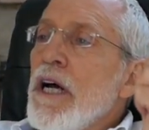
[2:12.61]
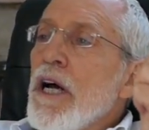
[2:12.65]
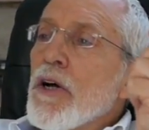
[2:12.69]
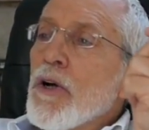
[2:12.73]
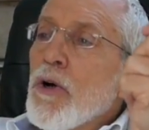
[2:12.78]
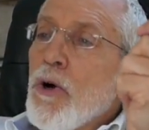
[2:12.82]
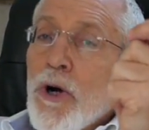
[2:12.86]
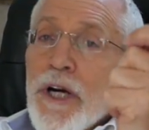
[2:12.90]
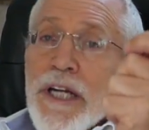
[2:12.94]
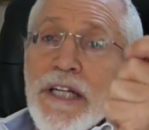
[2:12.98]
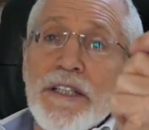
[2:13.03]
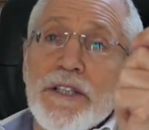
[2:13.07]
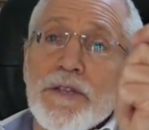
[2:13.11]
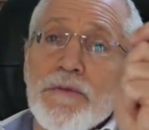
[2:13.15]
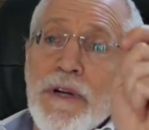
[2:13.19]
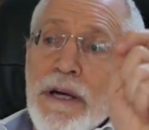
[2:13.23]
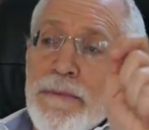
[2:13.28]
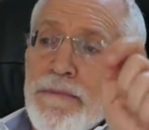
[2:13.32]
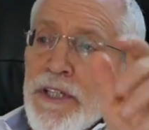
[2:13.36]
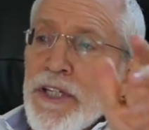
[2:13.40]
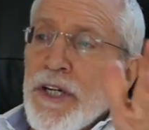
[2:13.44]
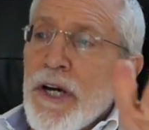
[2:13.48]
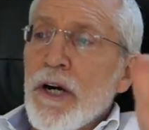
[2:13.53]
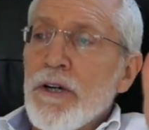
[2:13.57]
According to
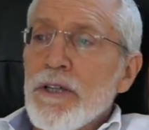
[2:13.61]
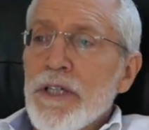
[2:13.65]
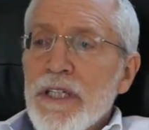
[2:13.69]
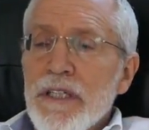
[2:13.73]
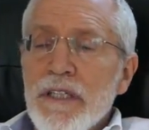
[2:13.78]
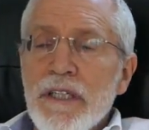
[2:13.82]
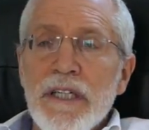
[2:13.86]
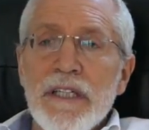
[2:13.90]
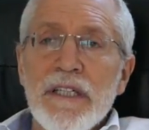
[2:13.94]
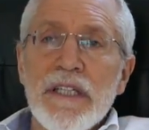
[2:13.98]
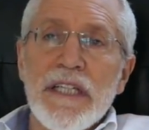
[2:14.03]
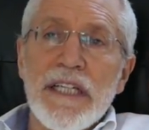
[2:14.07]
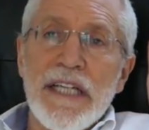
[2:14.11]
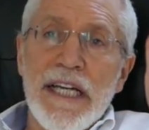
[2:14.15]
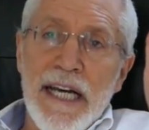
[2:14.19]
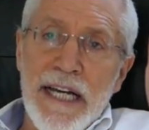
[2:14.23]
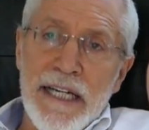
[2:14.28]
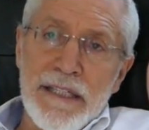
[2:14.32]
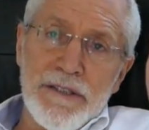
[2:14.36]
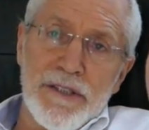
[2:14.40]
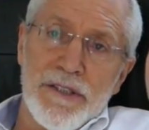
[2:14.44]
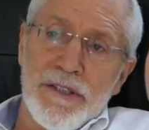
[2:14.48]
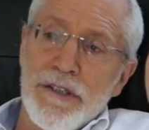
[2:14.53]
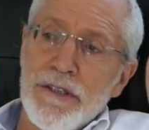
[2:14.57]
Rabbi Yochanan, he
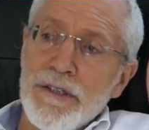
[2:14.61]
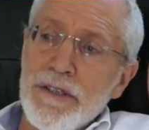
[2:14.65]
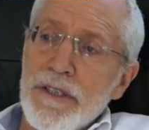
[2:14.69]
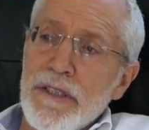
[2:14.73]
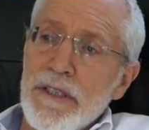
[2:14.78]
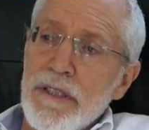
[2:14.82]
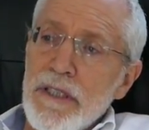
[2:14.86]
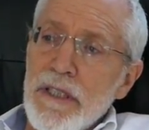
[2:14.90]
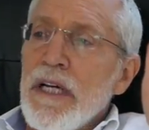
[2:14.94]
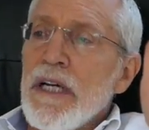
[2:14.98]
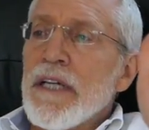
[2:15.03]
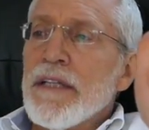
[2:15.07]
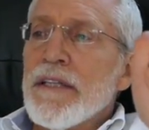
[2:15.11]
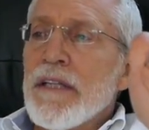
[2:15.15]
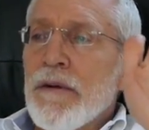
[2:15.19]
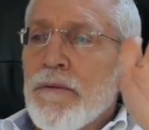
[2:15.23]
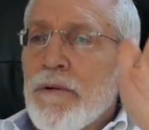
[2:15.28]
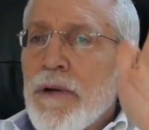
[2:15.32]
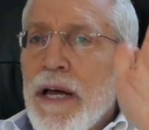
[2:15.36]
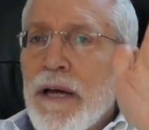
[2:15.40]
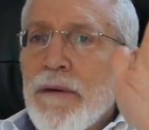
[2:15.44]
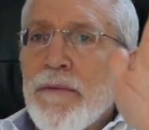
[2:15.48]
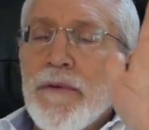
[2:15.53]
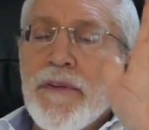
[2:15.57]
answered
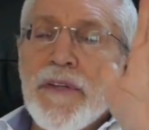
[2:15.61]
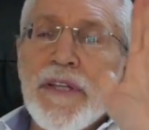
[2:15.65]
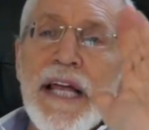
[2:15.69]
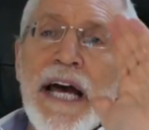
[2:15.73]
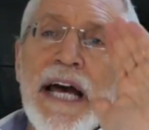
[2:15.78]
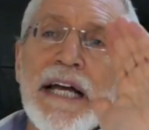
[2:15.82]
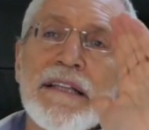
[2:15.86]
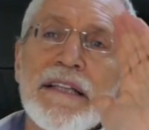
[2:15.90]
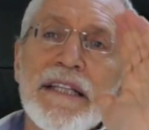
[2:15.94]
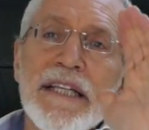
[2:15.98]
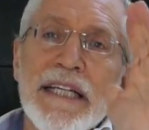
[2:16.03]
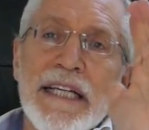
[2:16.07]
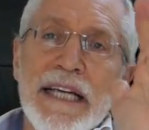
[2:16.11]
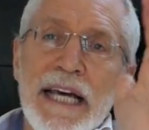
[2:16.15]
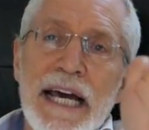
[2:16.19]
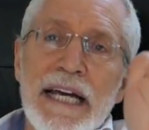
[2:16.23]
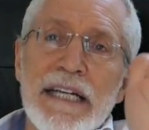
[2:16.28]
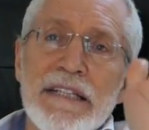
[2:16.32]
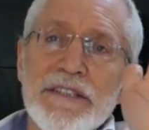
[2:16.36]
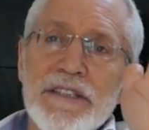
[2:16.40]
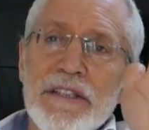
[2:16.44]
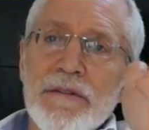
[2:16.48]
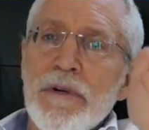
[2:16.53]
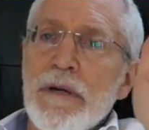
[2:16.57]
that the
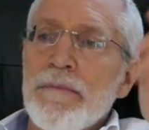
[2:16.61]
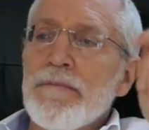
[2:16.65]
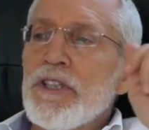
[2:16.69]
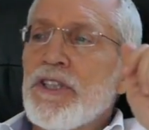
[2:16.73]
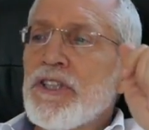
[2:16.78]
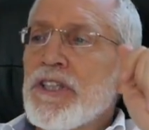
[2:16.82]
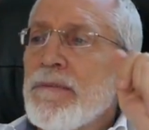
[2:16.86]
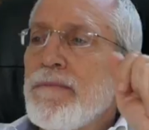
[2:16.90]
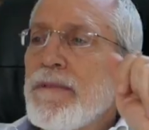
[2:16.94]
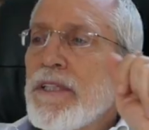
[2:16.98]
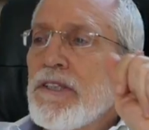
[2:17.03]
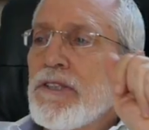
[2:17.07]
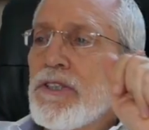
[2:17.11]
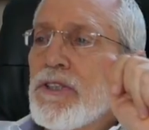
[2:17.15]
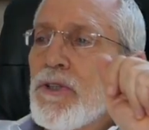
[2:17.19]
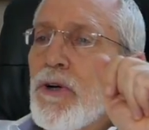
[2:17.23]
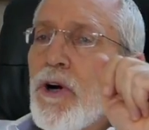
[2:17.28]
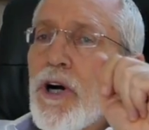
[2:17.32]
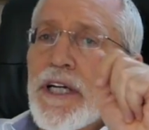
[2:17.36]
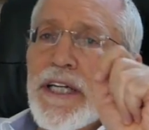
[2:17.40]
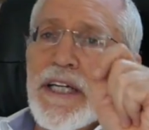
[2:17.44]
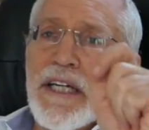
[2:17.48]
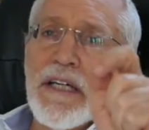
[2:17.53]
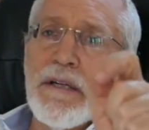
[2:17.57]
case that Rabbi Shimon is
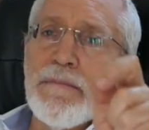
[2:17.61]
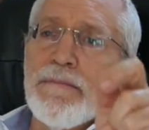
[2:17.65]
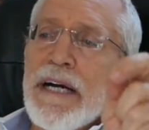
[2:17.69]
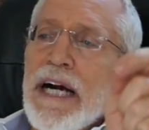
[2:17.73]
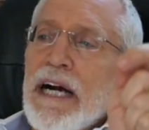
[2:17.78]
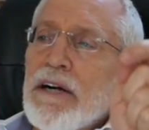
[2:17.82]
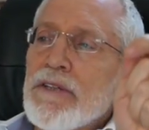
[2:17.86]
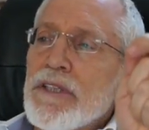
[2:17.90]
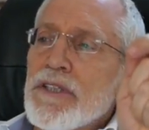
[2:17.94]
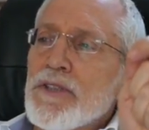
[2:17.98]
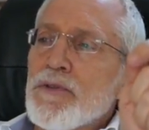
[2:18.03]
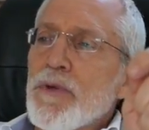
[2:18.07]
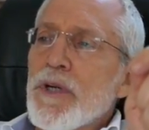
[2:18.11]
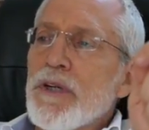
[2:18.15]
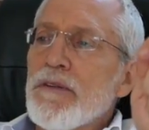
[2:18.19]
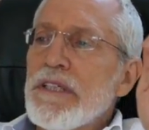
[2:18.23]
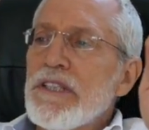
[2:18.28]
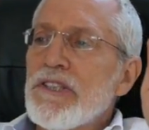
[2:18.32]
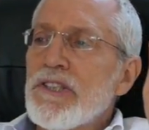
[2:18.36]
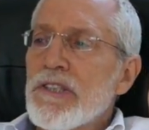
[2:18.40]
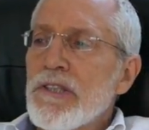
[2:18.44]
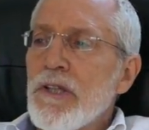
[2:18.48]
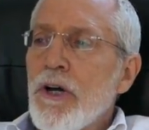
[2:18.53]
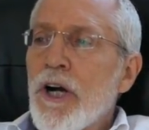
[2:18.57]
talking about is where he
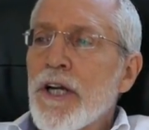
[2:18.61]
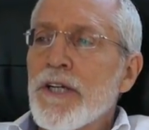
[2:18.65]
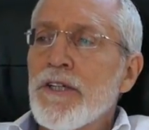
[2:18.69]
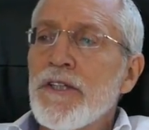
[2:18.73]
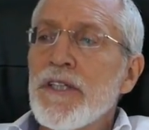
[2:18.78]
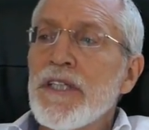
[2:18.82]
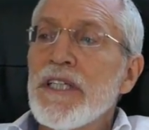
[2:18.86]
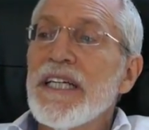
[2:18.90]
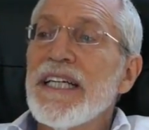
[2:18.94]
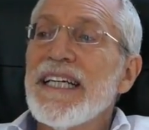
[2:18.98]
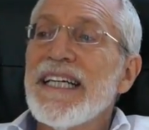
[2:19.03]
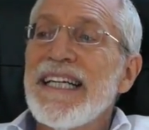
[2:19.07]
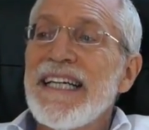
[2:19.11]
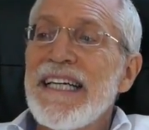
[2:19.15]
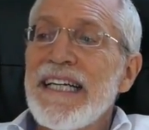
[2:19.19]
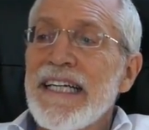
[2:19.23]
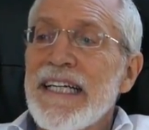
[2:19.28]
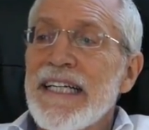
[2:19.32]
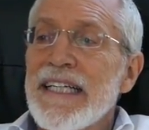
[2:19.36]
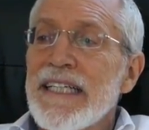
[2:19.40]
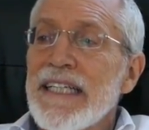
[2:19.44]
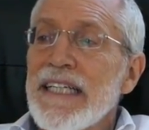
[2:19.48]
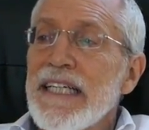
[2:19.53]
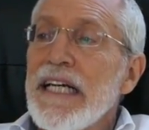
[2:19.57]
slaughtered
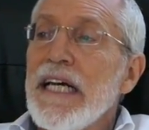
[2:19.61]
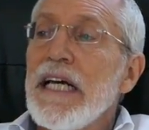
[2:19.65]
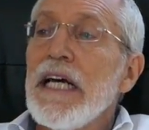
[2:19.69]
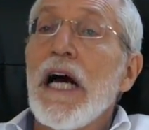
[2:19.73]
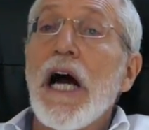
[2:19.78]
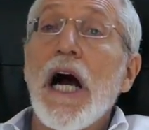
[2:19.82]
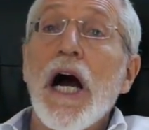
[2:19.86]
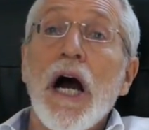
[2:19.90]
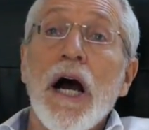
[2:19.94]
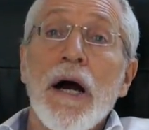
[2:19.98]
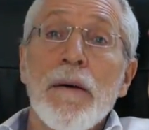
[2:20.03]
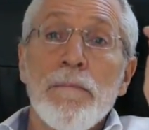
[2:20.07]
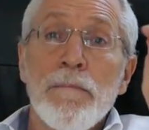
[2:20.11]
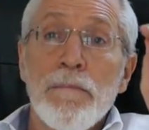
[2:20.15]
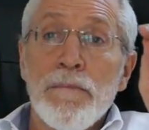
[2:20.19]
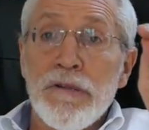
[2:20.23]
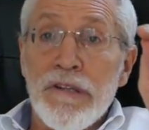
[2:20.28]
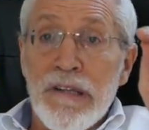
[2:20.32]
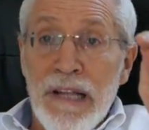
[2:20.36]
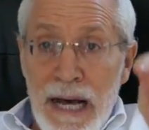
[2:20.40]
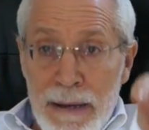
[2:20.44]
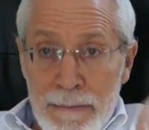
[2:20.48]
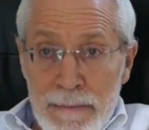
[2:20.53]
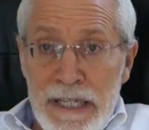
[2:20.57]
it
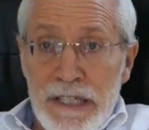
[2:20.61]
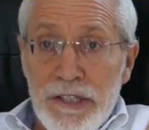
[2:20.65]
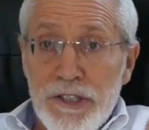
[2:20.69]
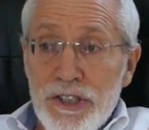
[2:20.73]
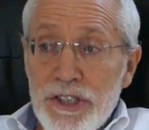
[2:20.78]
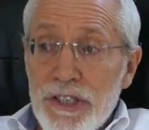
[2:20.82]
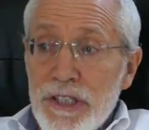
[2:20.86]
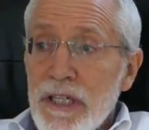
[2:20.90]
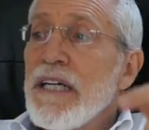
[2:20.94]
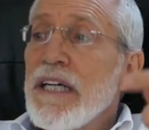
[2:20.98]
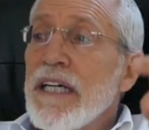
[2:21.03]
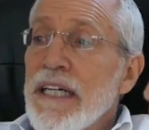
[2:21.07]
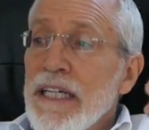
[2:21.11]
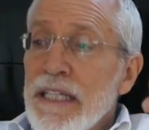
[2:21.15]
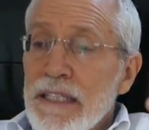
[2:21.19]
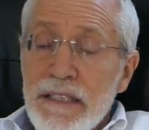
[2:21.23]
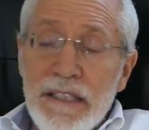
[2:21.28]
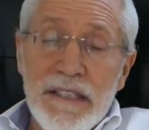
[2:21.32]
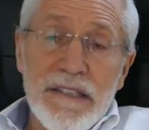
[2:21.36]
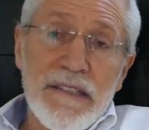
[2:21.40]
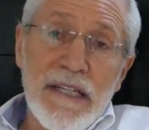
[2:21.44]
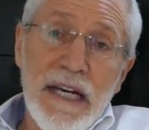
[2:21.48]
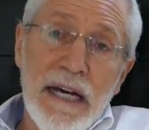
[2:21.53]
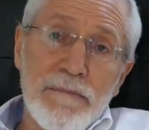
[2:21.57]
unblemished in
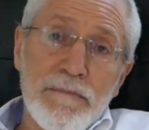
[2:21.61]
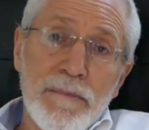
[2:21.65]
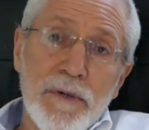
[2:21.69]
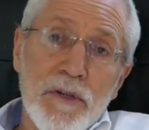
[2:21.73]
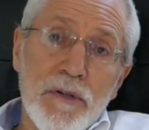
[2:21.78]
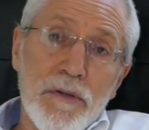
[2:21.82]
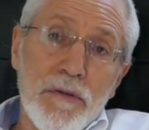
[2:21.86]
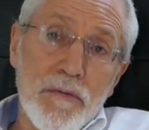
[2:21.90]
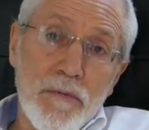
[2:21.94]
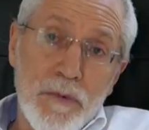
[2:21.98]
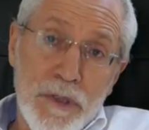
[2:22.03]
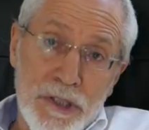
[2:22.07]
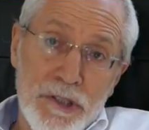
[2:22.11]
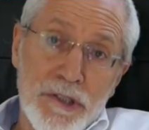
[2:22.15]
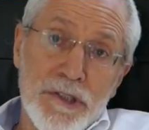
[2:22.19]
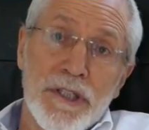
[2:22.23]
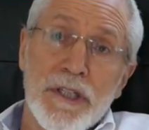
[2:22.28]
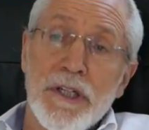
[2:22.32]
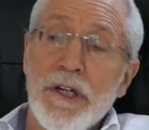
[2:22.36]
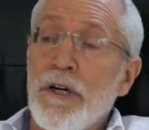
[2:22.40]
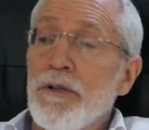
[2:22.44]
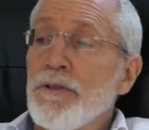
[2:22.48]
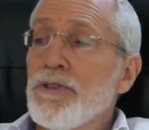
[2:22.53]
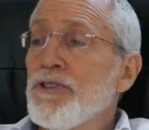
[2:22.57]
the temple, which is a
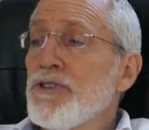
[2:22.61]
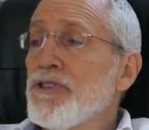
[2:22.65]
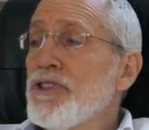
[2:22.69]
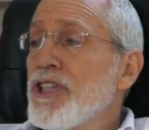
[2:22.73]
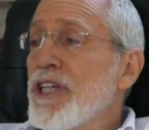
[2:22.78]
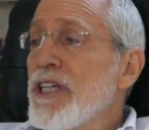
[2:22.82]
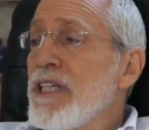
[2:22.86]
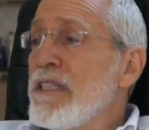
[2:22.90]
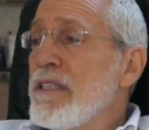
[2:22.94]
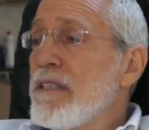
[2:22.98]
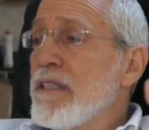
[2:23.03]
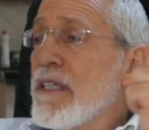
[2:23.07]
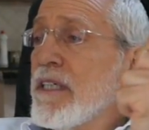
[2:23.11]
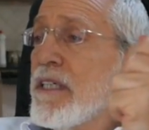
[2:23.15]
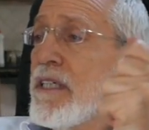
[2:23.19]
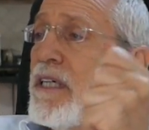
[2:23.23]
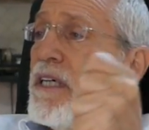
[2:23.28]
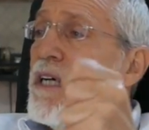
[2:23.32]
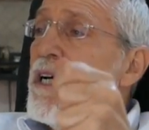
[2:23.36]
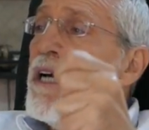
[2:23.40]
kosher shchita.